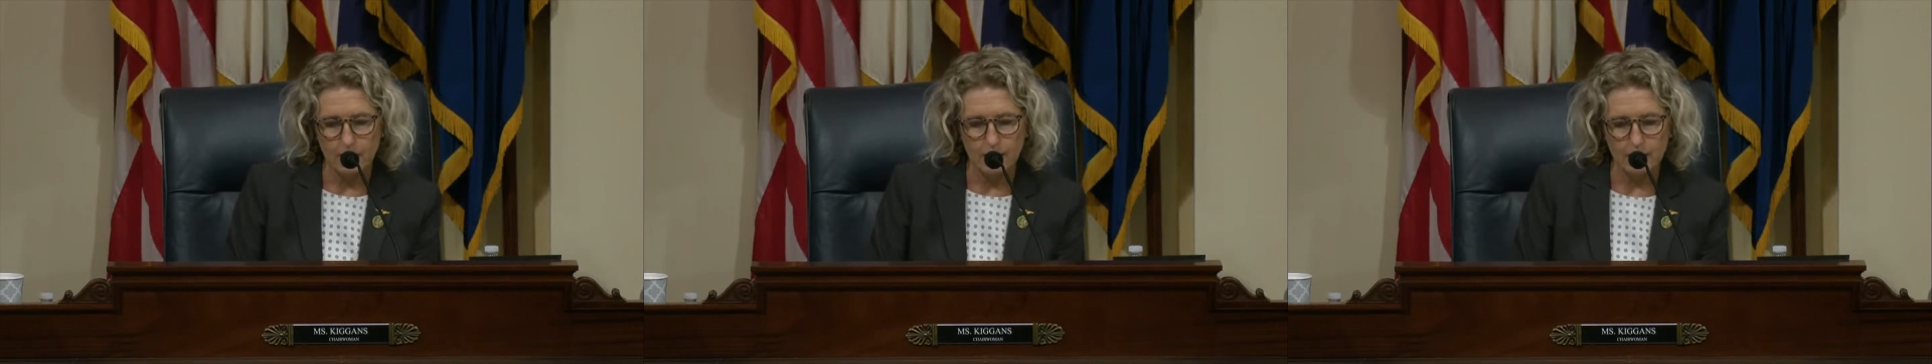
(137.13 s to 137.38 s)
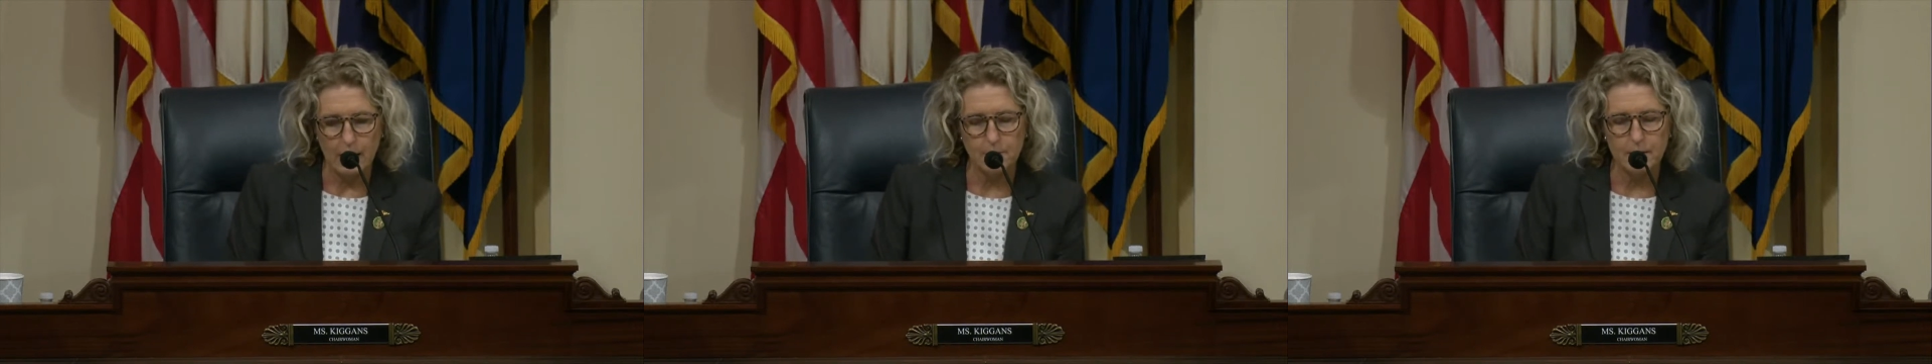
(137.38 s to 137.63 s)

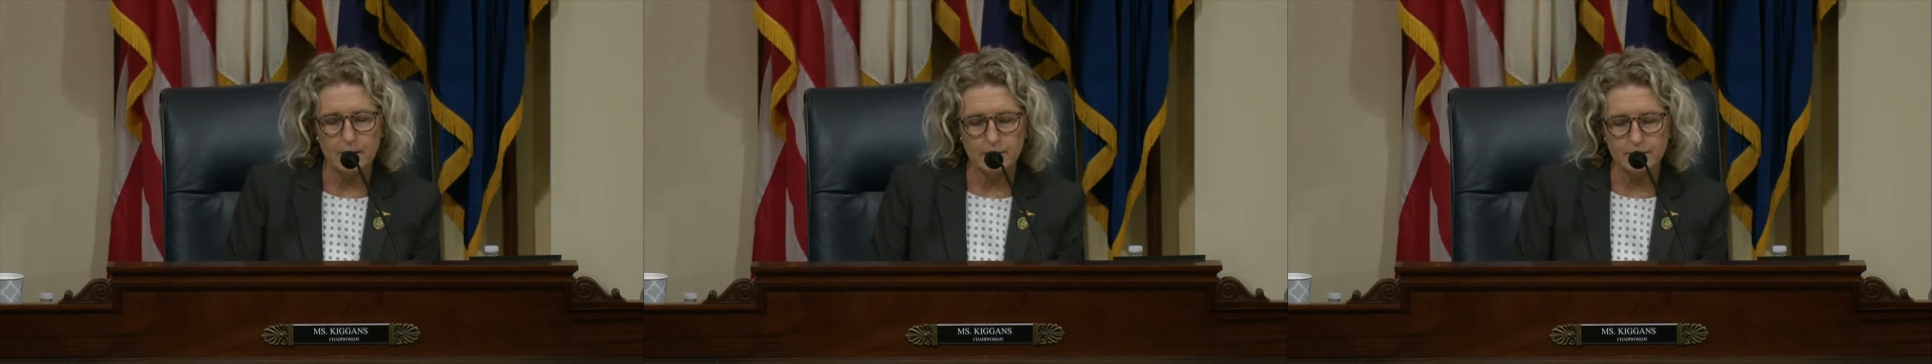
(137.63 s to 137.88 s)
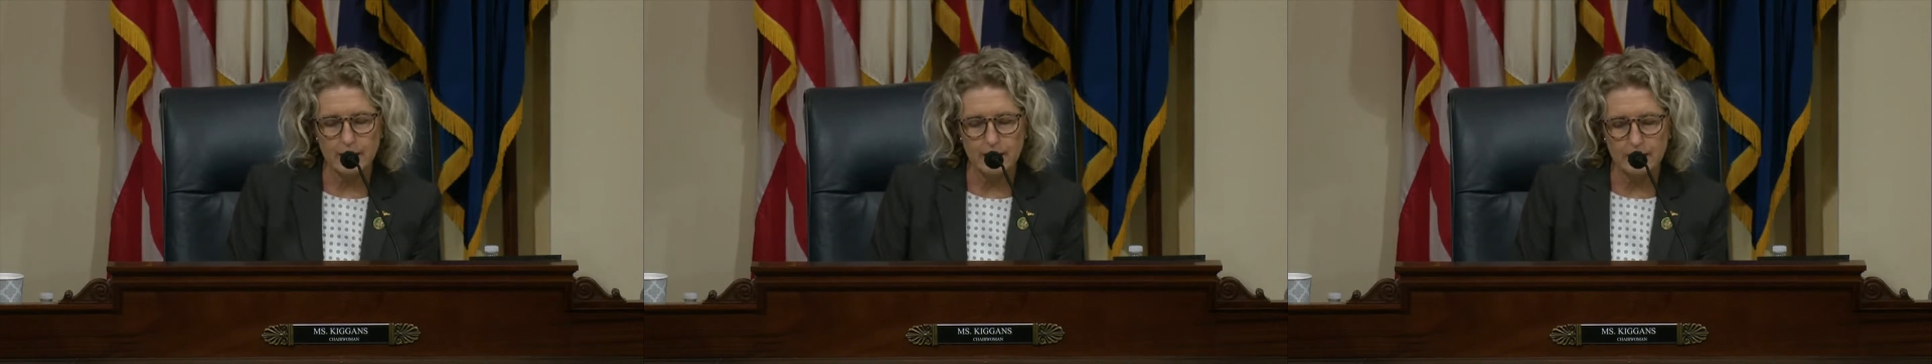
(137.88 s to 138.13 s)
That being
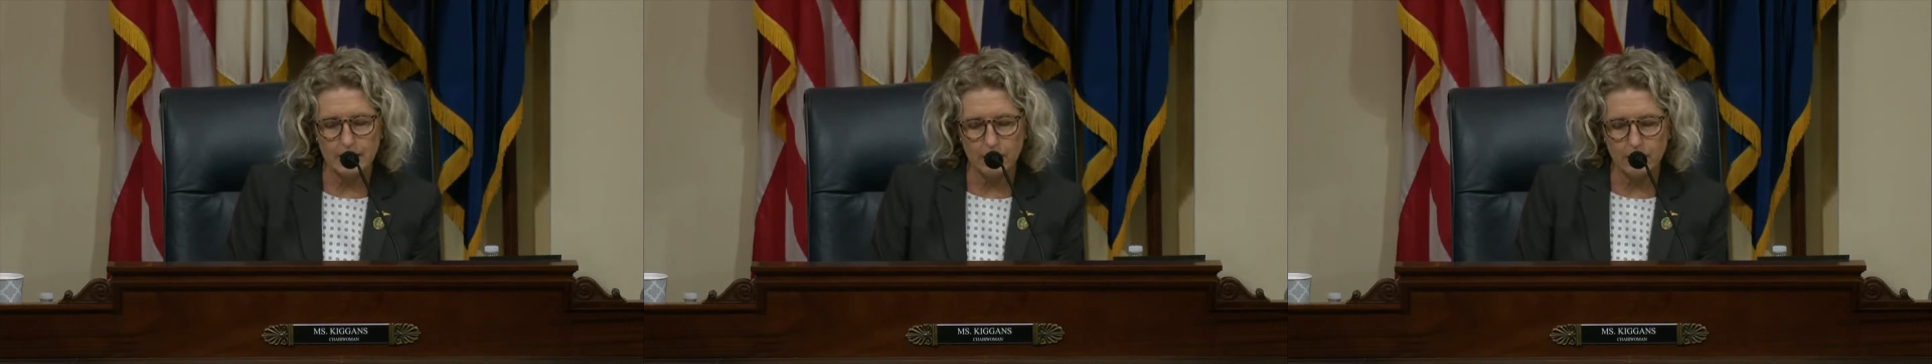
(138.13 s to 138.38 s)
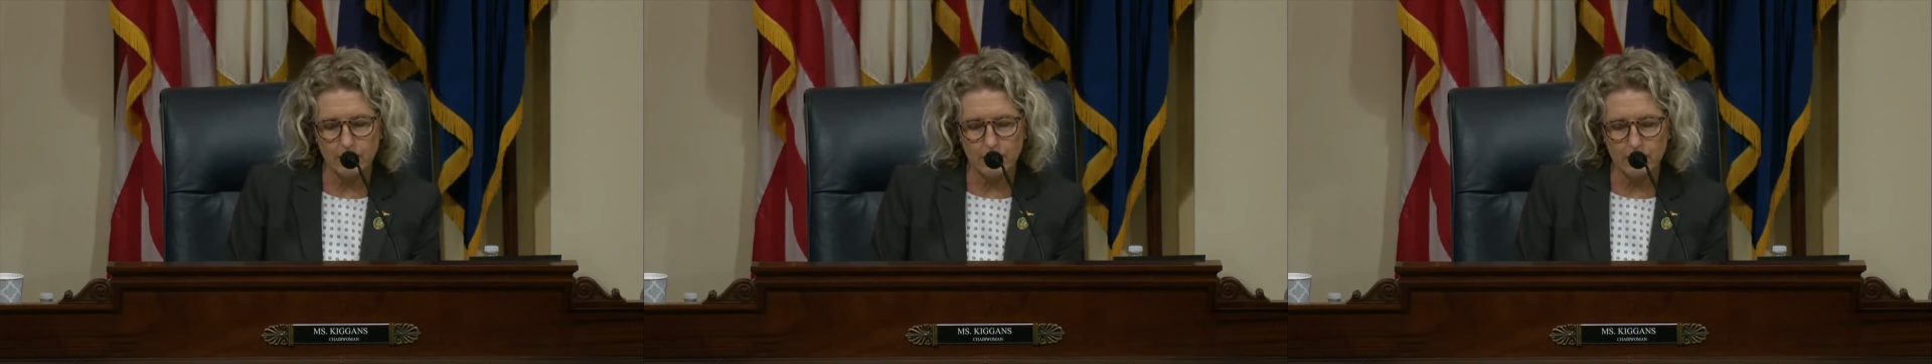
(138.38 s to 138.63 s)
said, I
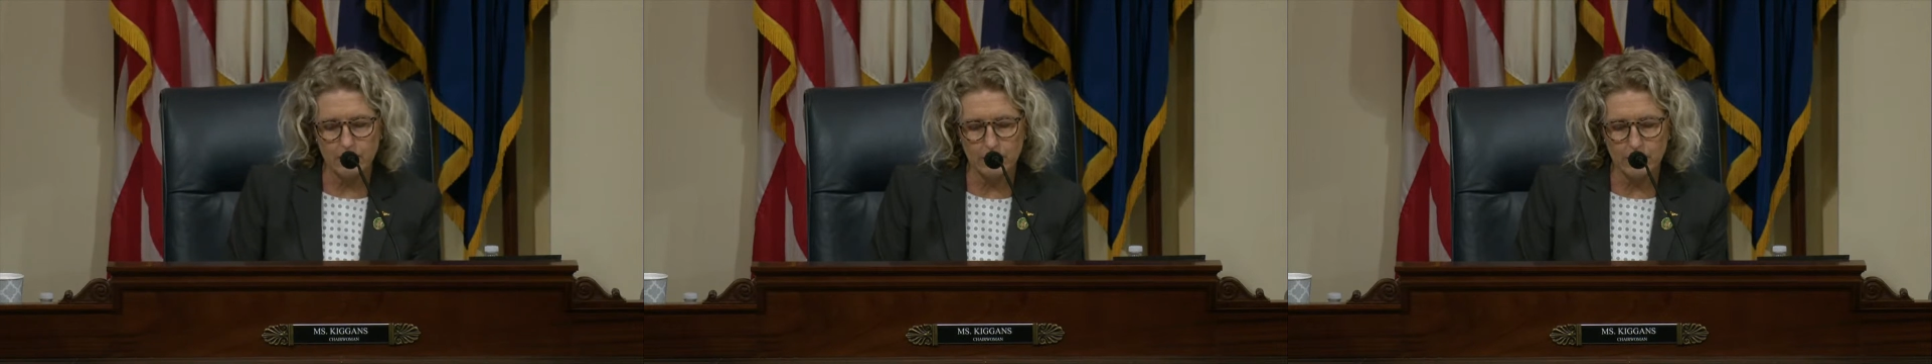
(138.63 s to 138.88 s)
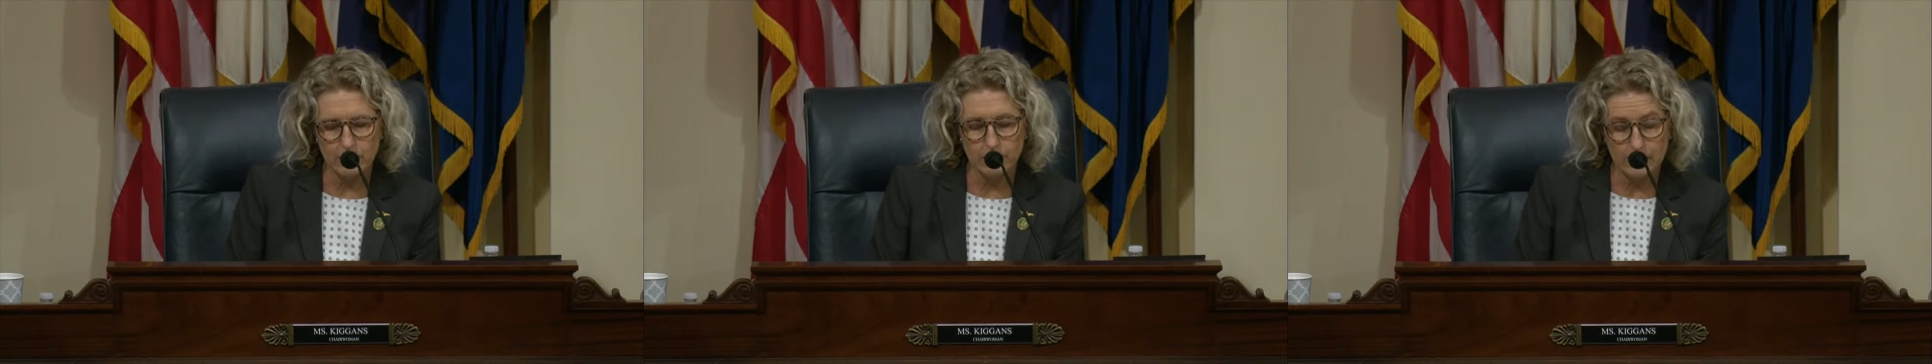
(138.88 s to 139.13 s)
know
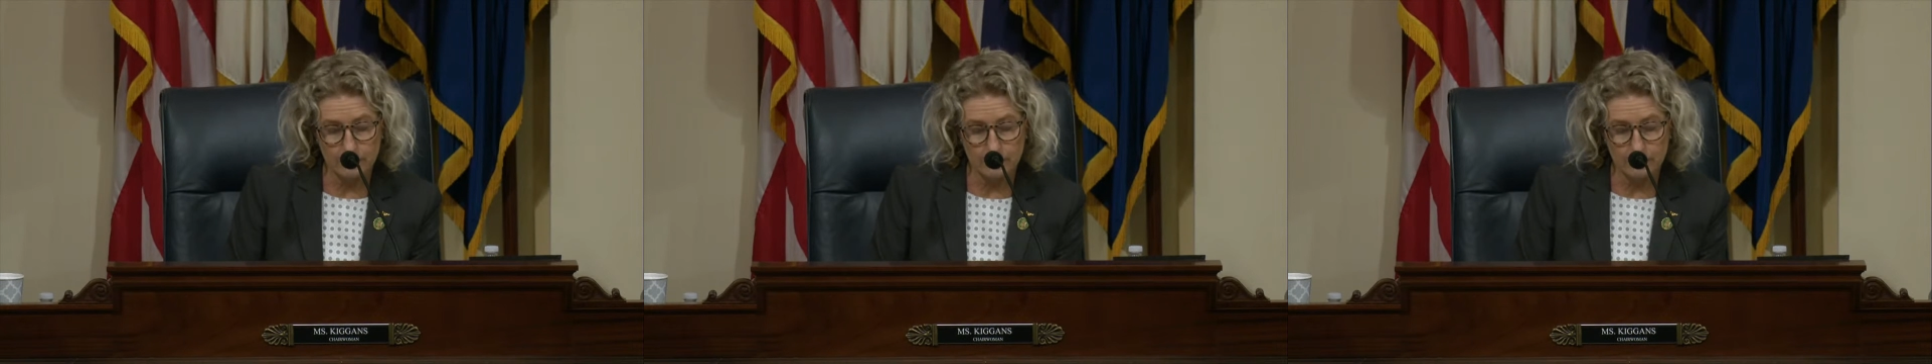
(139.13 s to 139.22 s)
that